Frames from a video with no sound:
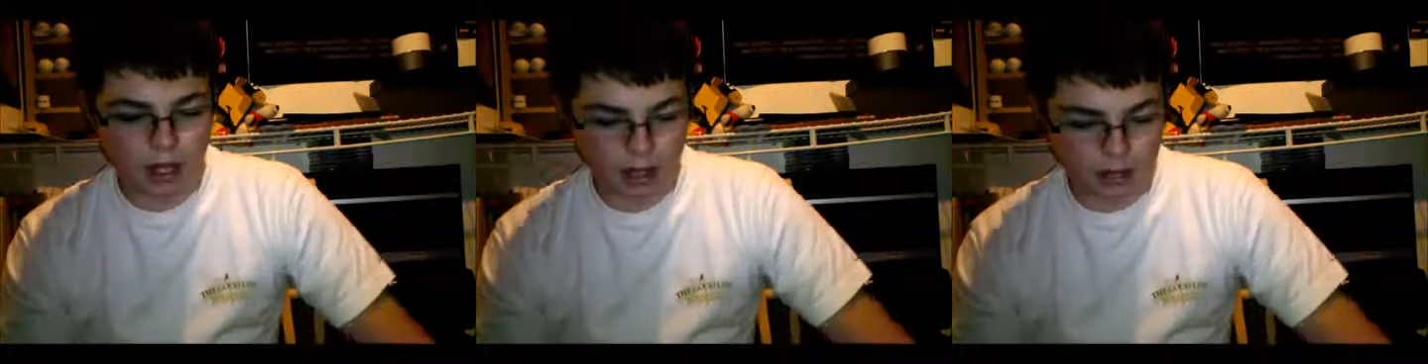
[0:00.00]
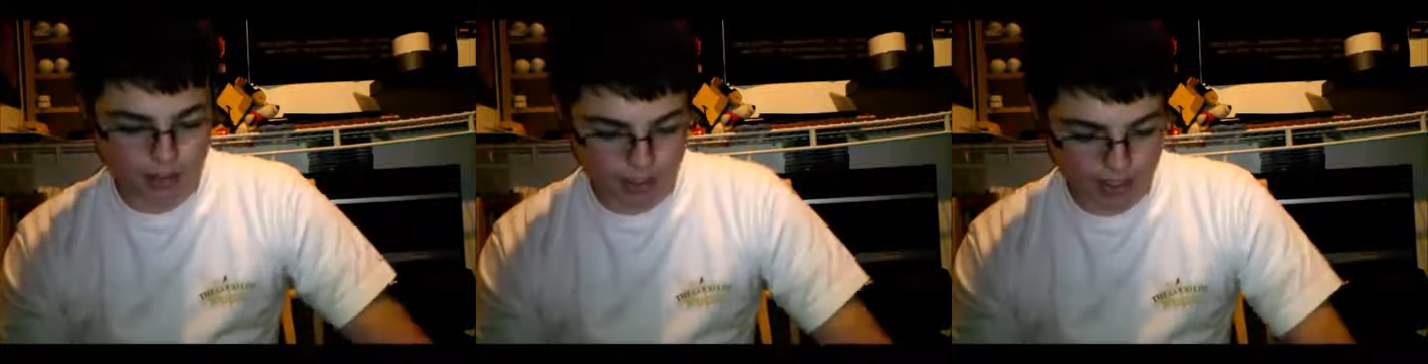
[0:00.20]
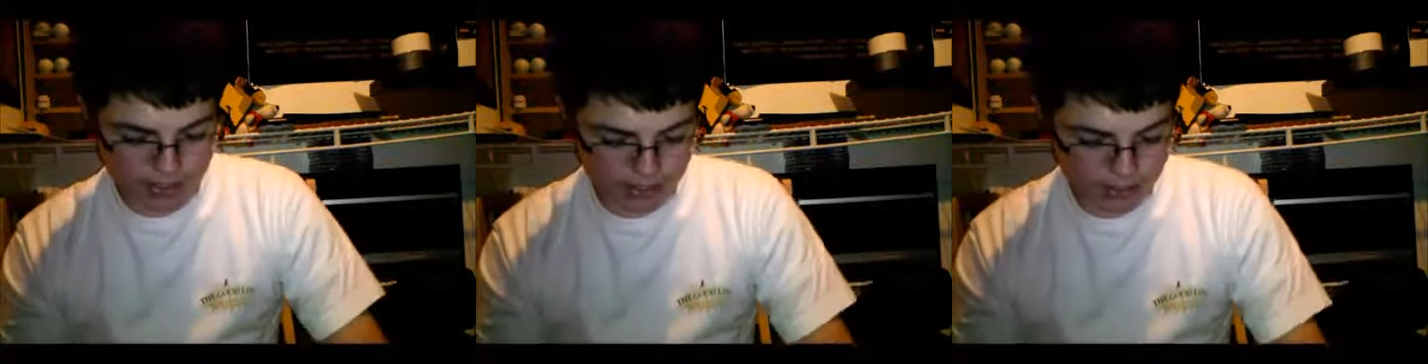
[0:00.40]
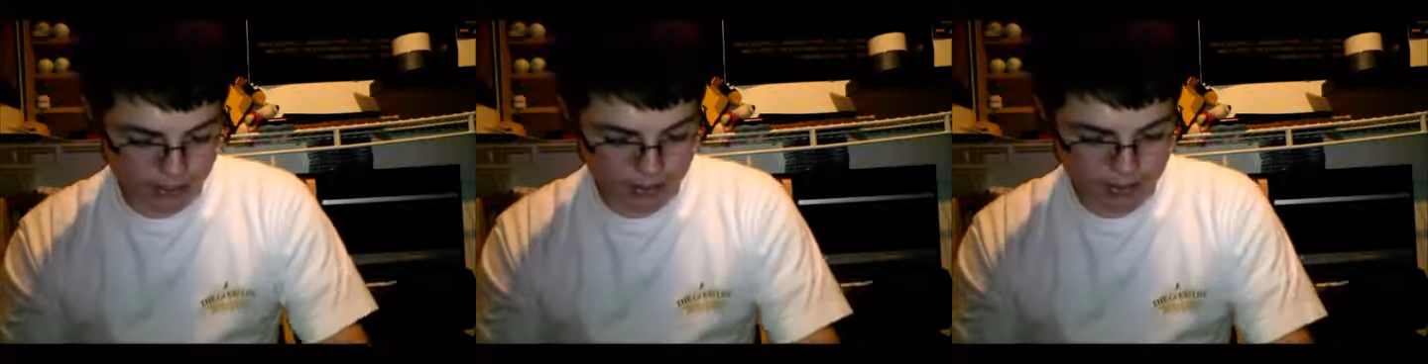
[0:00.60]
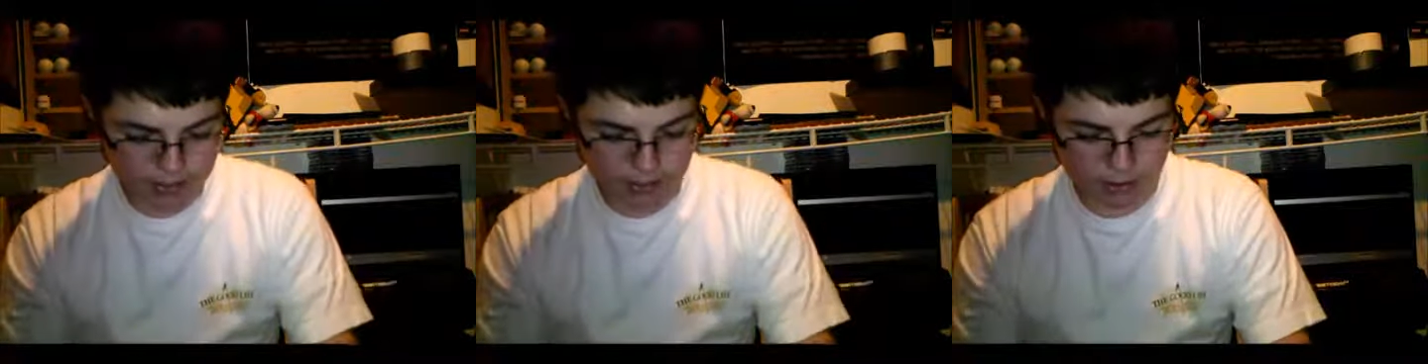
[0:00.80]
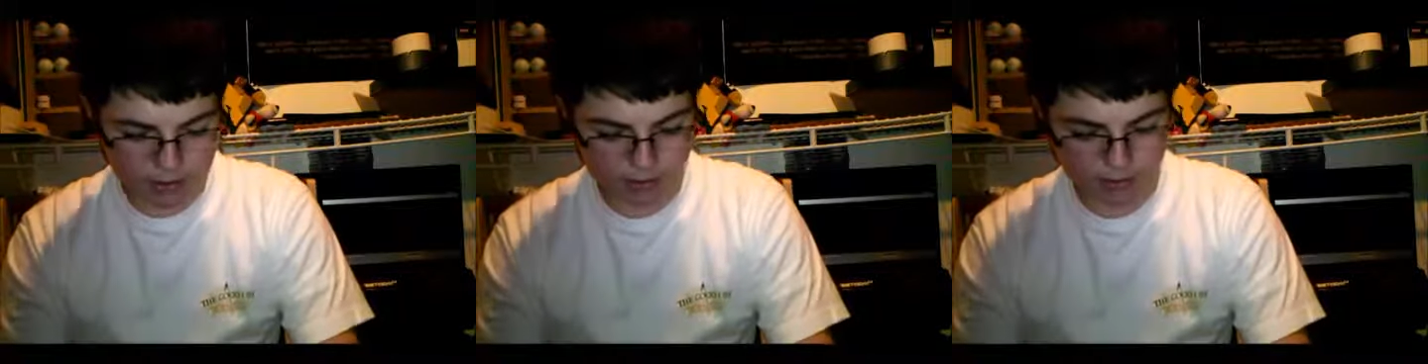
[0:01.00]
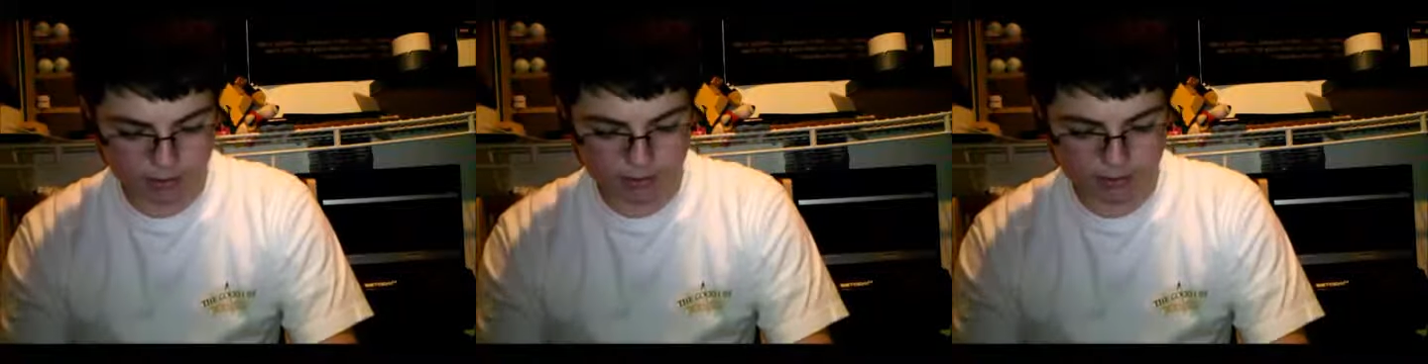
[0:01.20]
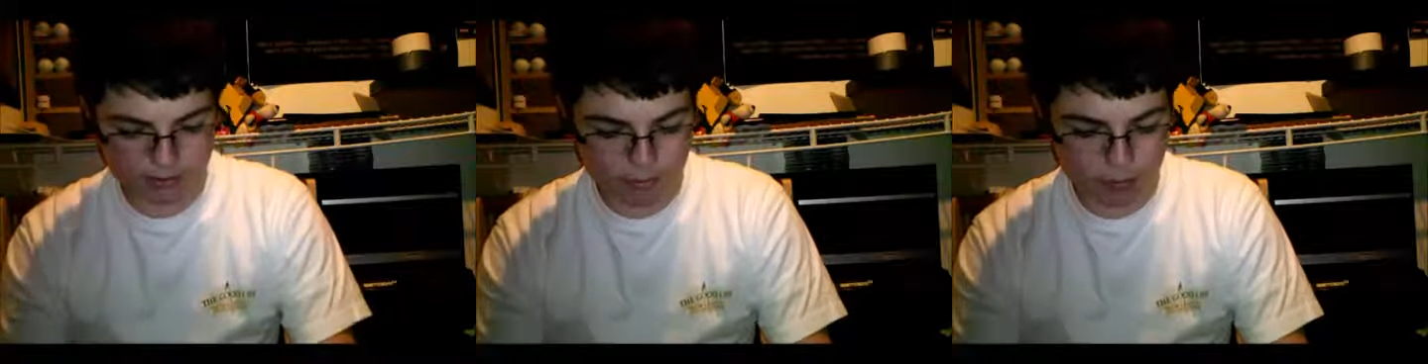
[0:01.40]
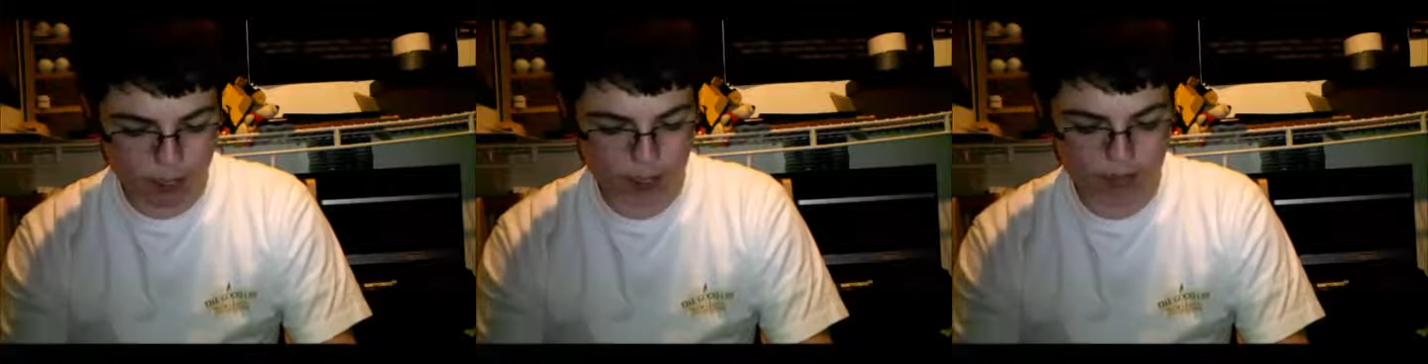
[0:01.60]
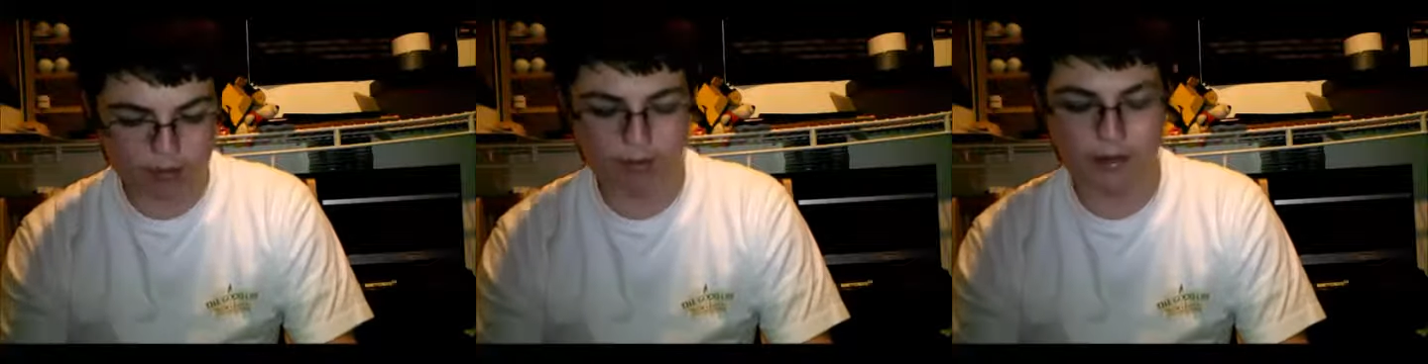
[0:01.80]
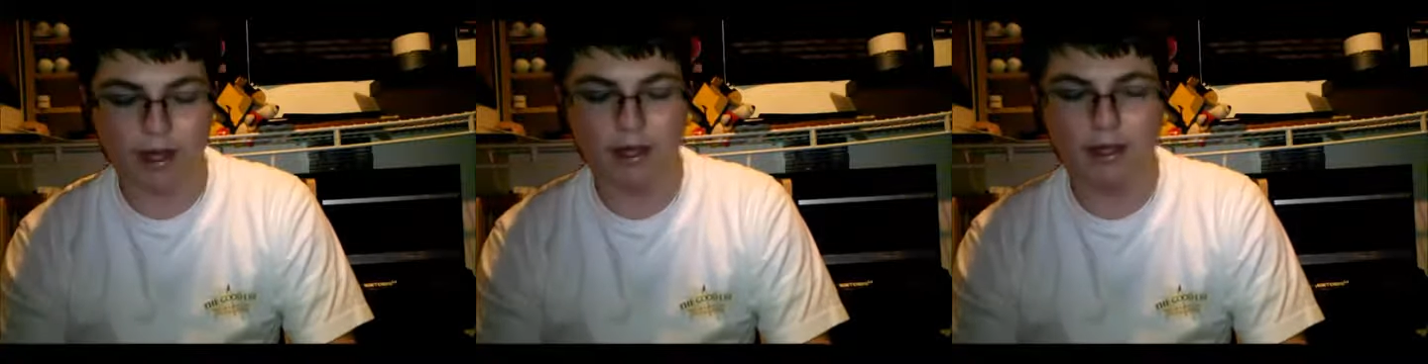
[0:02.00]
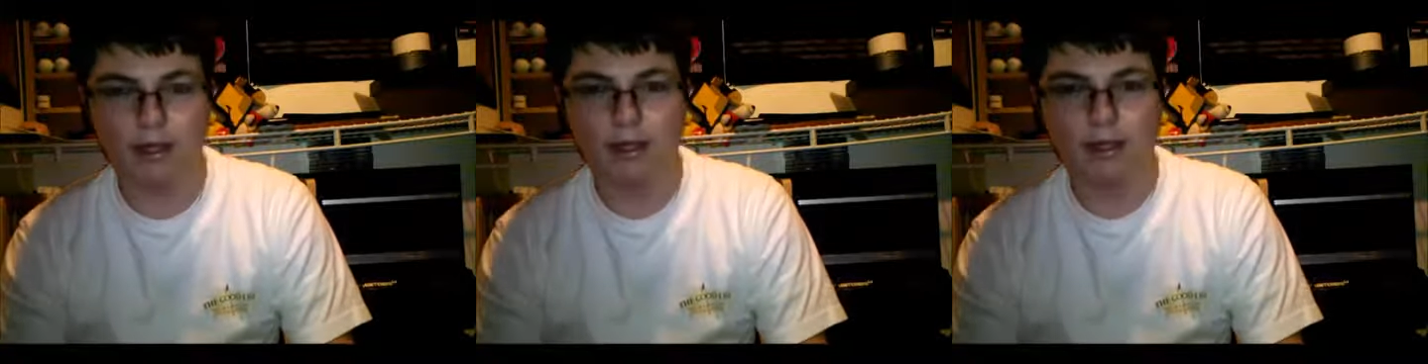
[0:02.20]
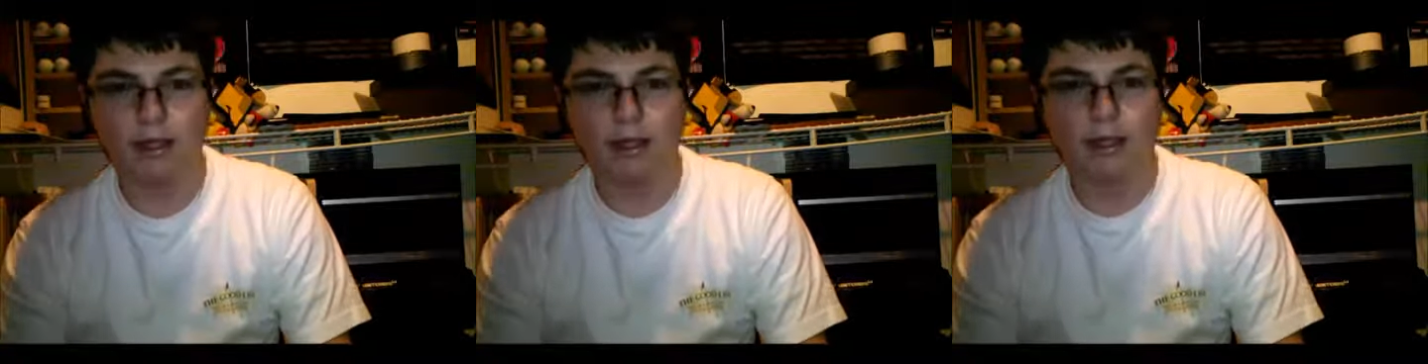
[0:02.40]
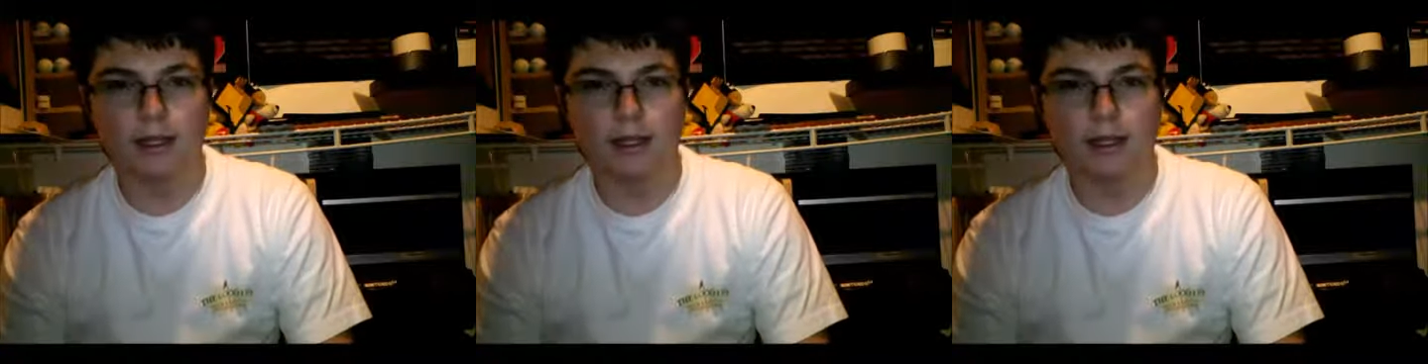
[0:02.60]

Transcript: Um, and I saw this little book thing,